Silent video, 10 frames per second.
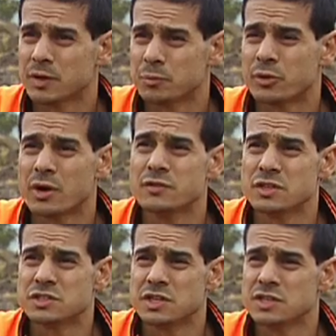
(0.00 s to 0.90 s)
In
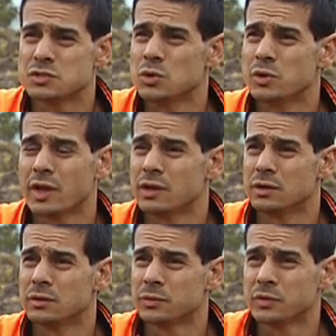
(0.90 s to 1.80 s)
previous years, we were
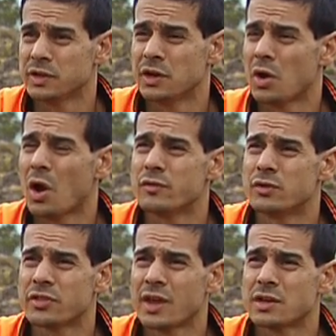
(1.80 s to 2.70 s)
getting, you know, over
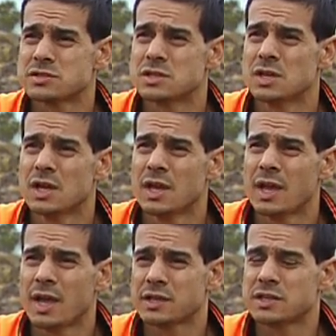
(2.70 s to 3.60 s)
1,000
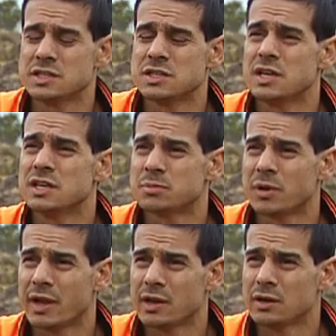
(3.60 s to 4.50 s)
hectares a year to
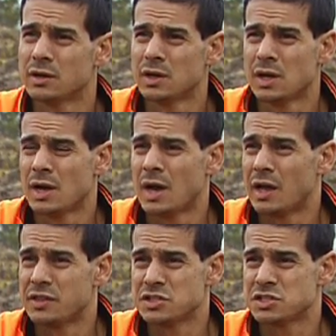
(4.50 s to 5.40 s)
plant.
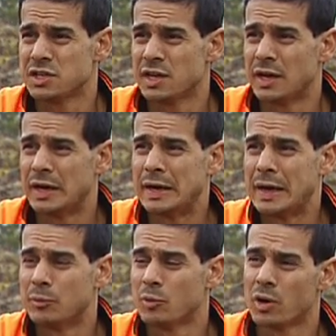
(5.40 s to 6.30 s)
This year,
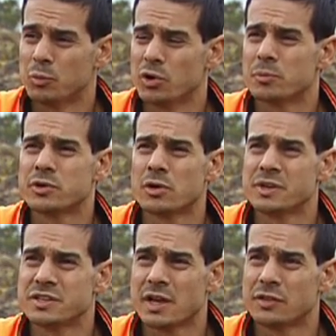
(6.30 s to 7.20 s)
I work
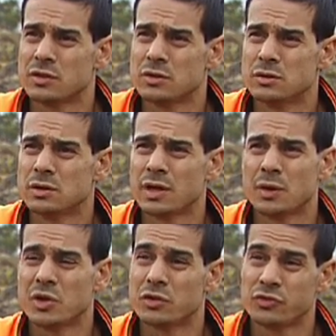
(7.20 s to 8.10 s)
predominantly down the Huon,
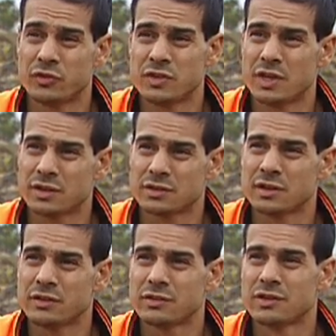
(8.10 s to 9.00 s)
and we got 50 hectares,